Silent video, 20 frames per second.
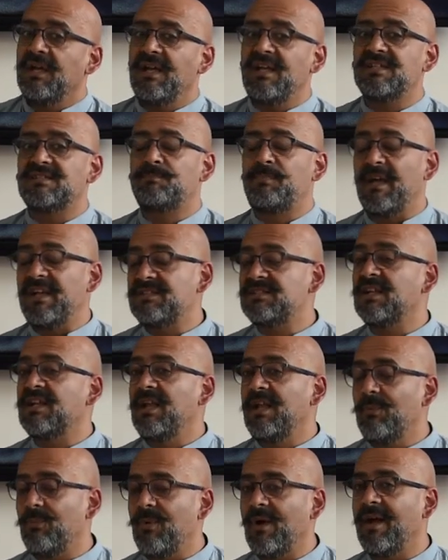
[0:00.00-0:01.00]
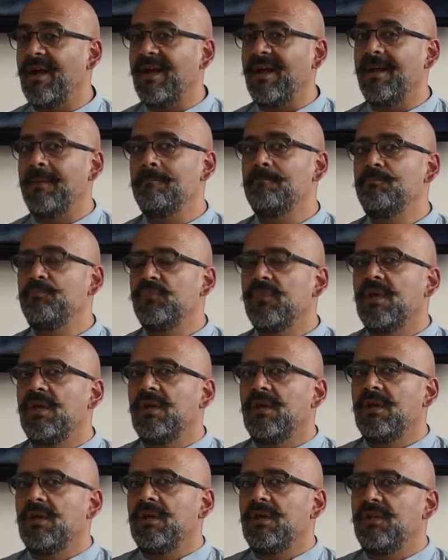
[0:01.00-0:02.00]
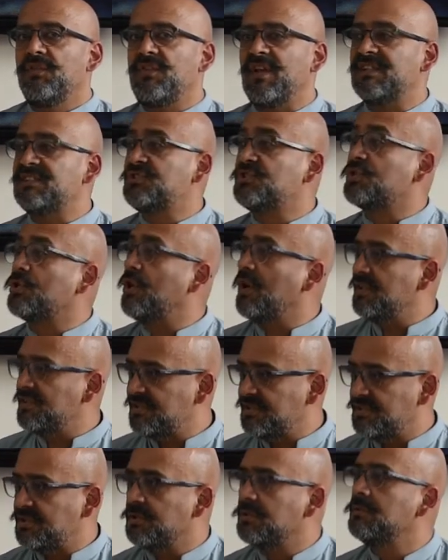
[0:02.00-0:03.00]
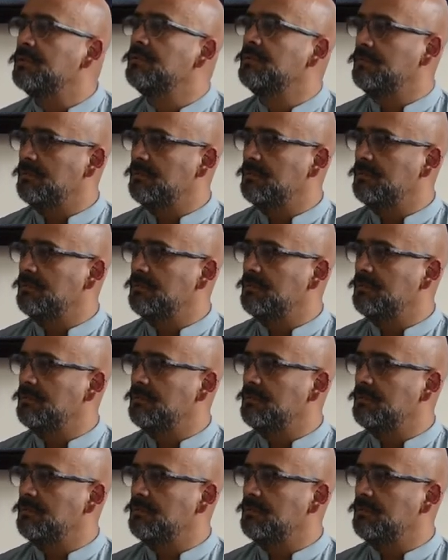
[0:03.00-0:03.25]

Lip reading: is basically where there's trust